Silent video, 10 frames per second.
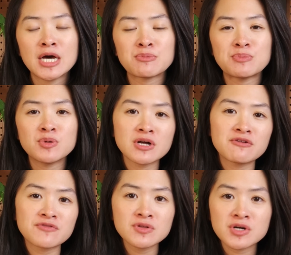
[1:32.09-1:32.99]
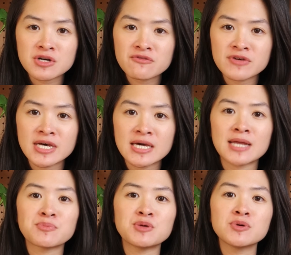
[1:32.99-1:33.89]
People love the look of it
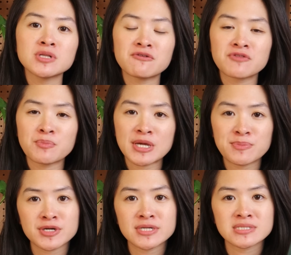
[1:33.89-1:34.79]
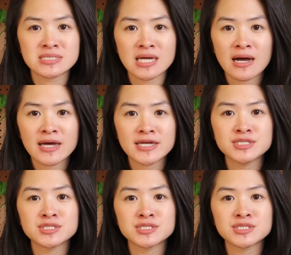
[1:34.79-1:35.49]
and people love the paper inside.